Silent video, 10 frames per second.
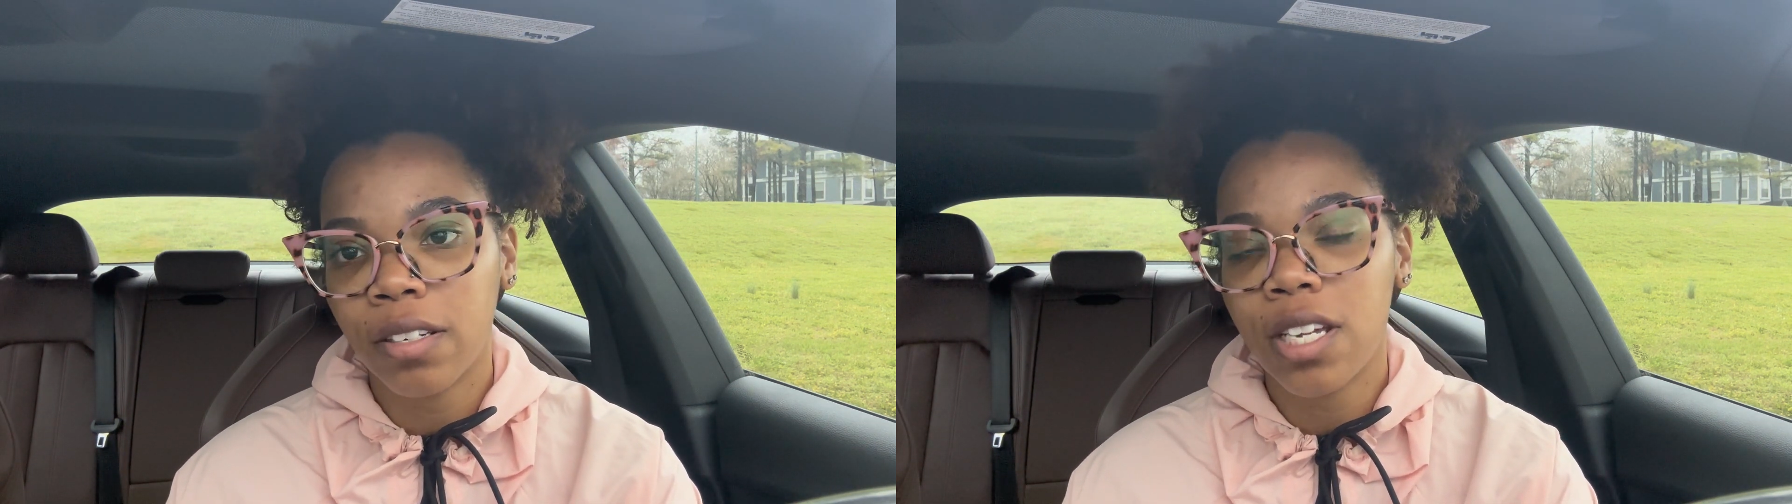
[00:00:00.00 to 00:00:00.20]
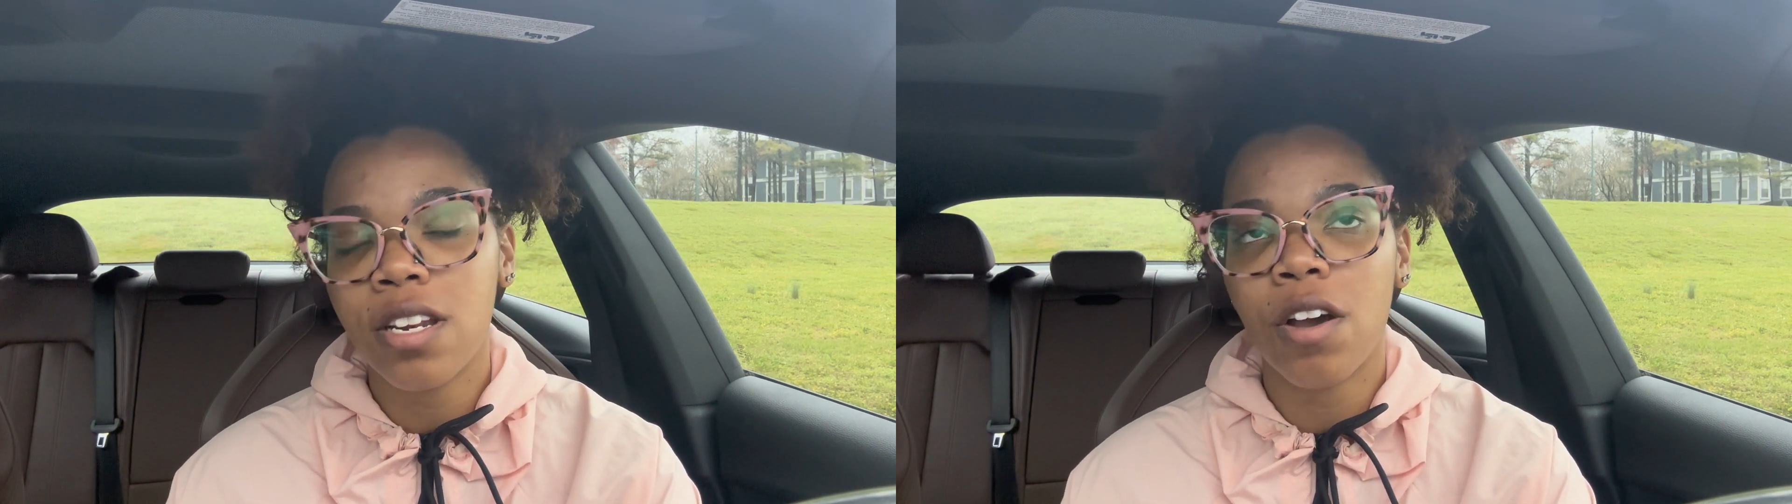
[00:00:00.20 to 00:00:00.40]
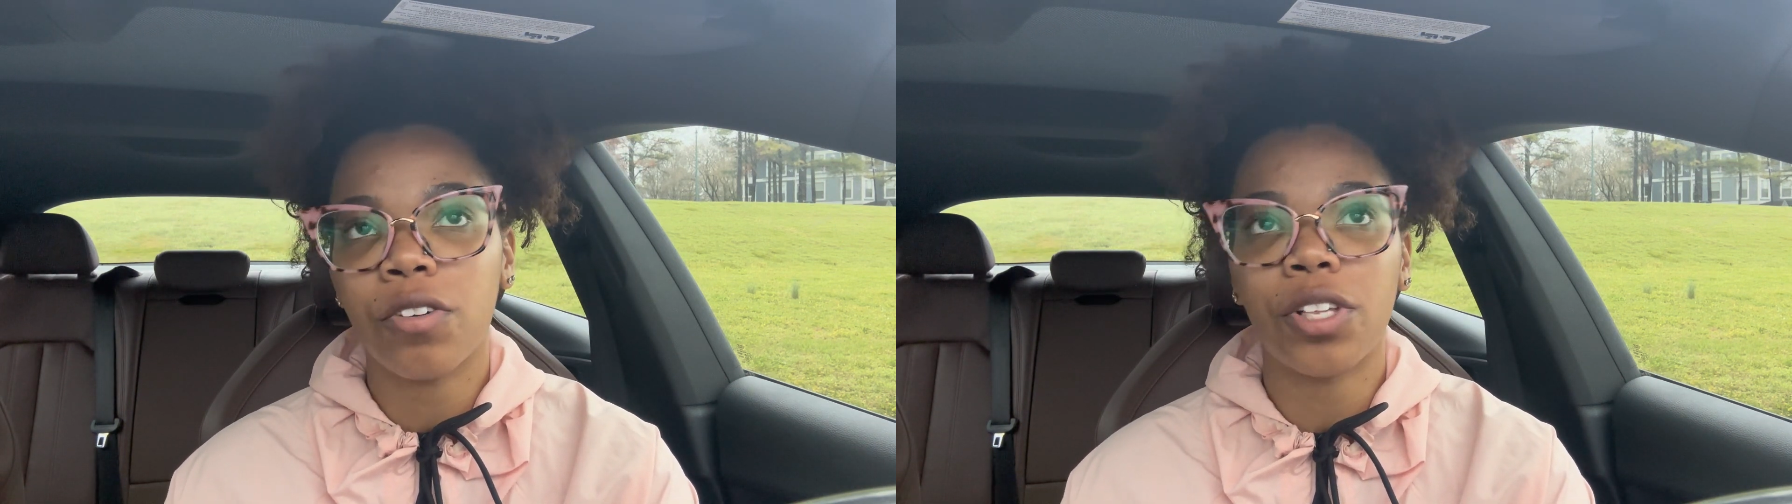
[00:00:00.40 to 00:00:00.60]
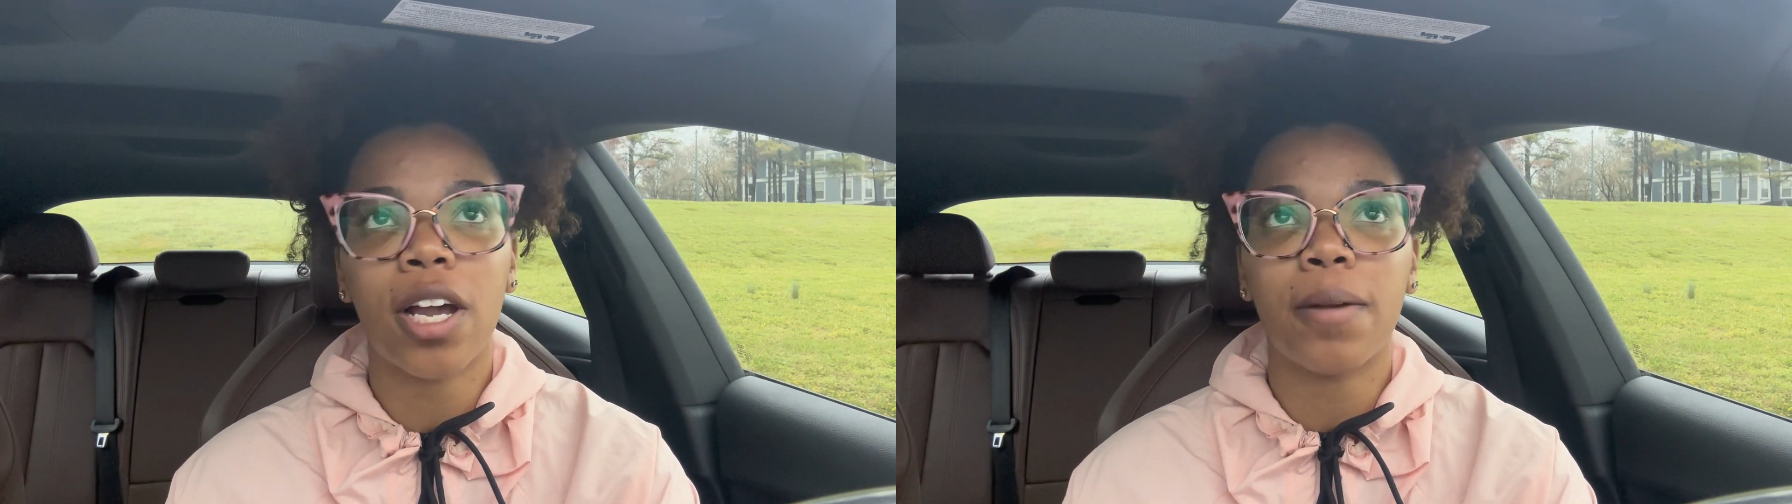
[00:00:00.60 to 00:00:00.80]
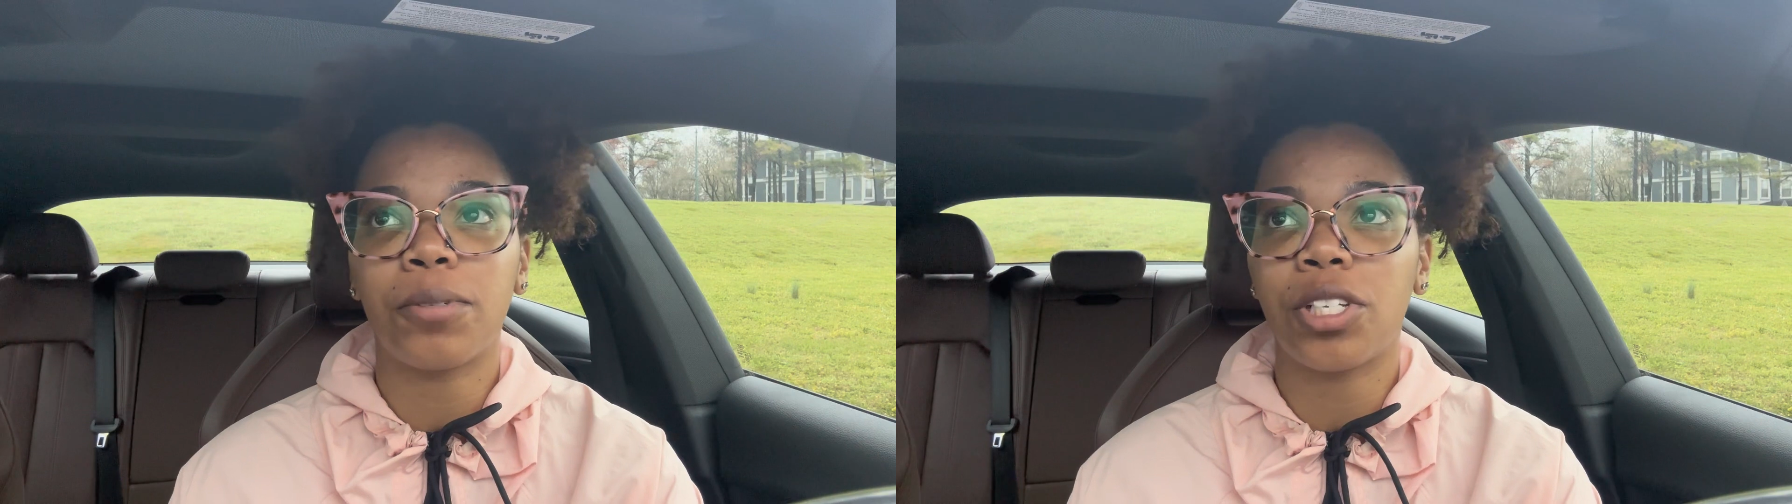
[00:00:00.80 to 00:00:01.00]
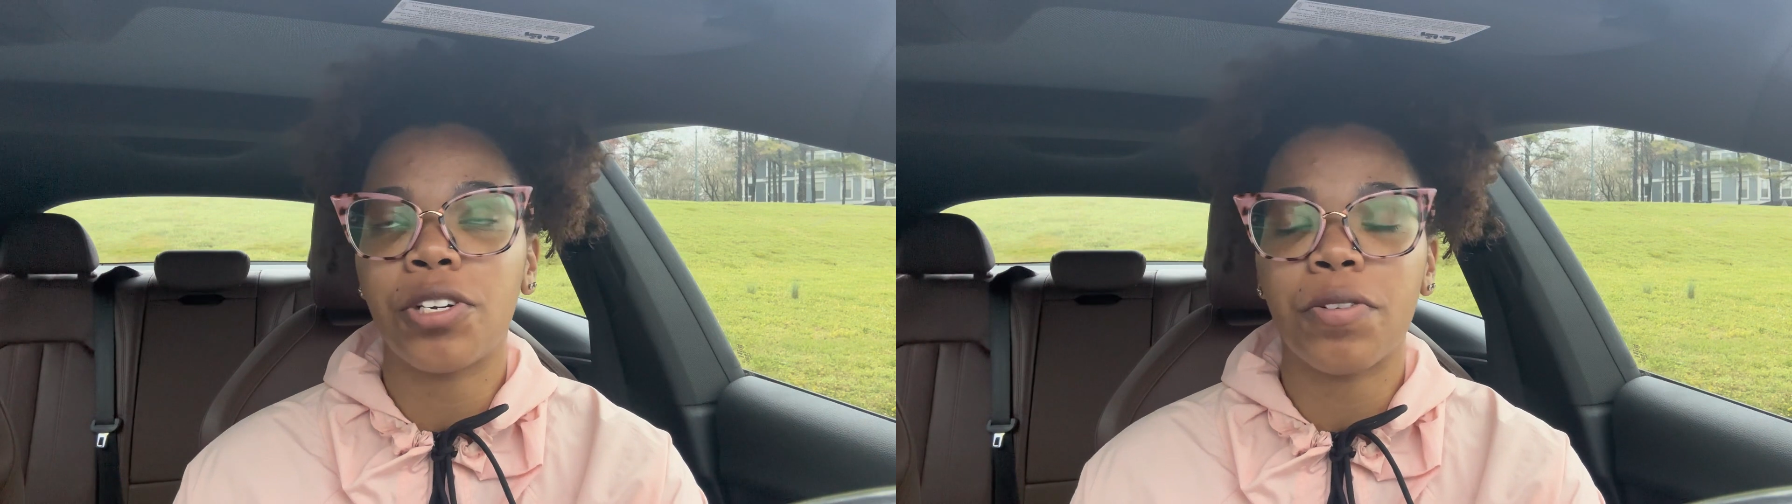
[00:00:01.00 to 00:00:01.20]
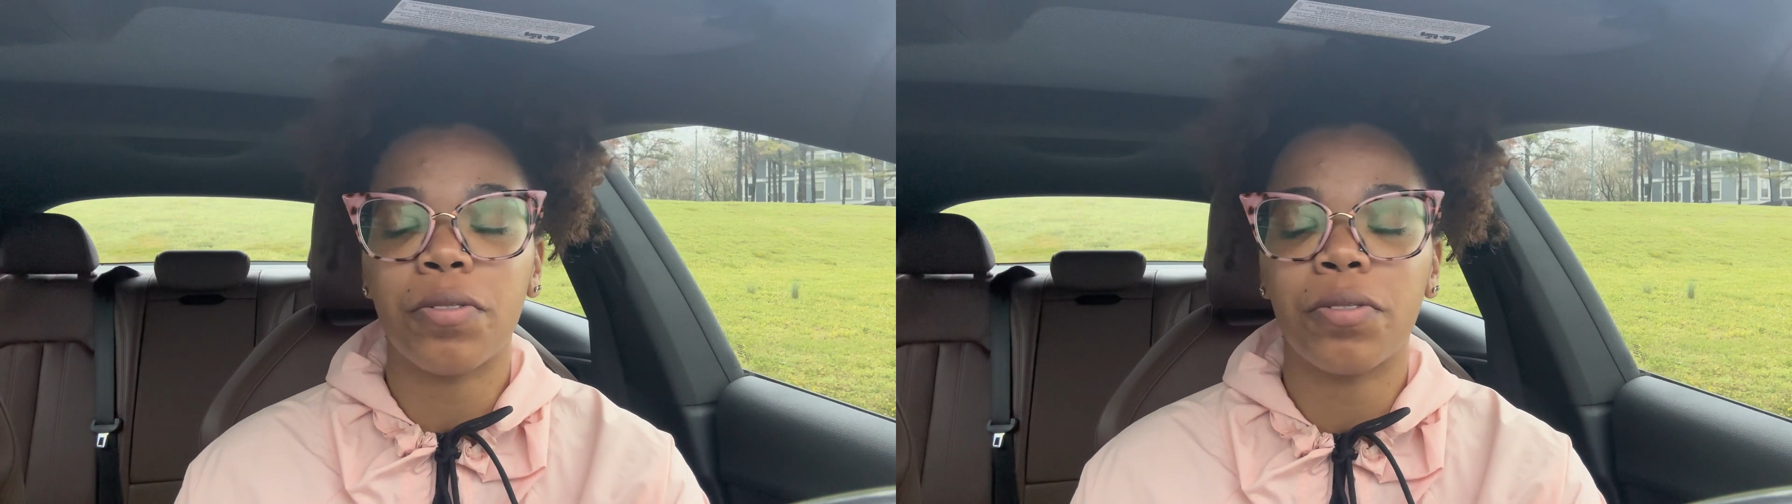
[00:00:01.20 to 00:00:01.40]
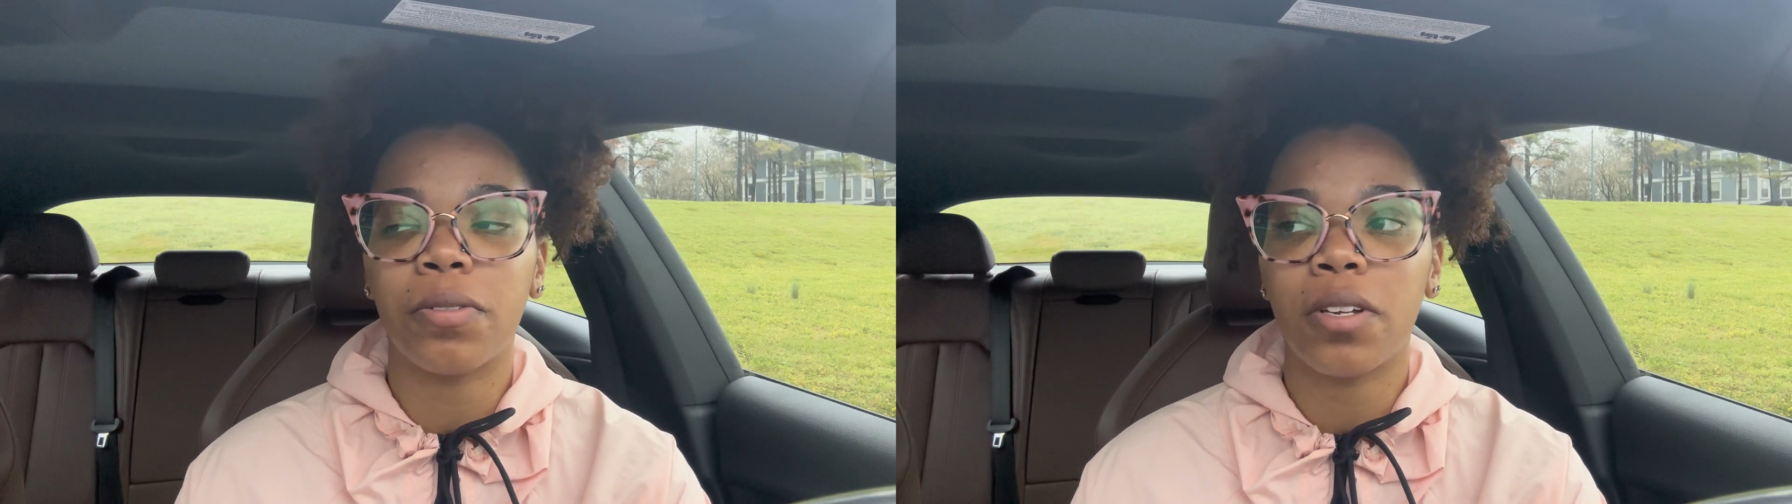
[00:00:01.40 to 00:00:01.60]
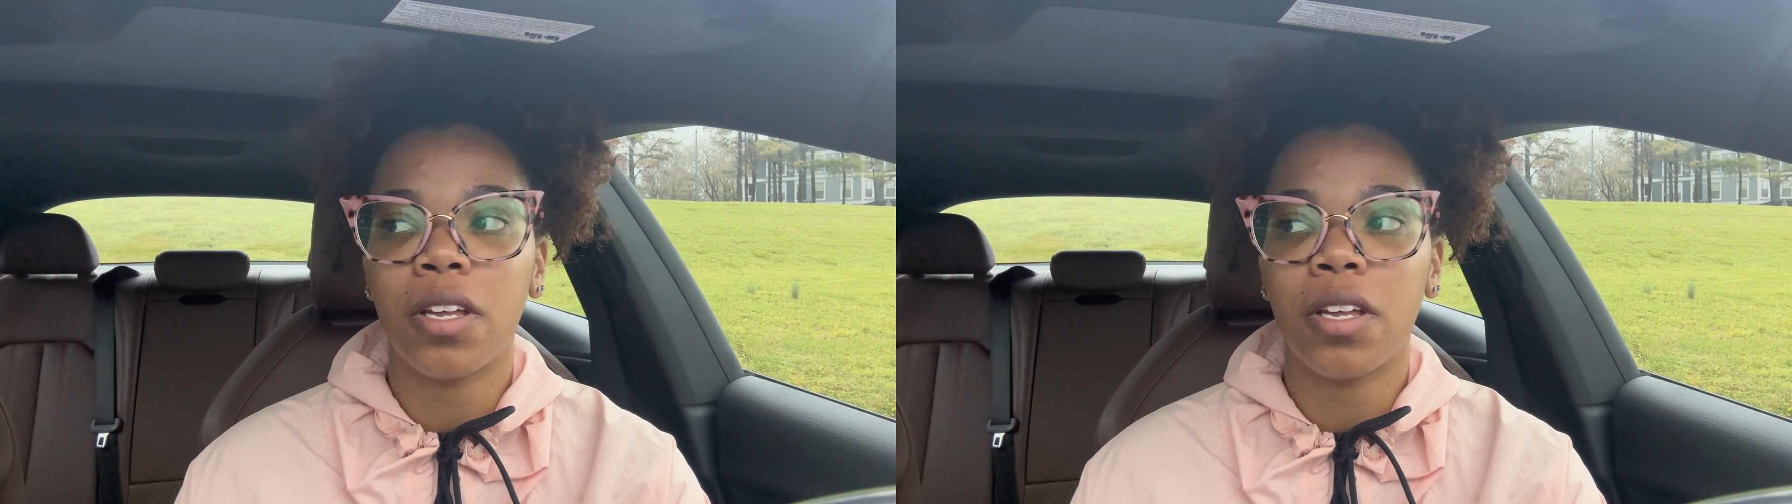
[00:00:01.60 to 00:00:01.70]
He knows like I'm still,